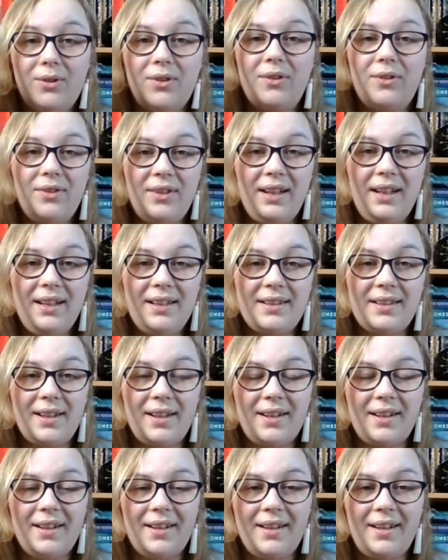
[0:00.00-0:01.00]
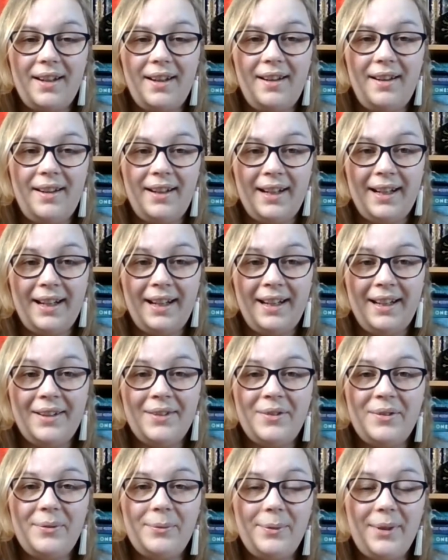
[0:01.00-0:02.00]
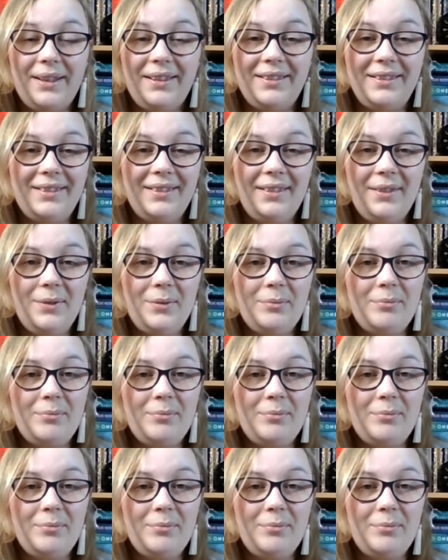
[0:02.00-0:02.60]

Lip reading: of these I will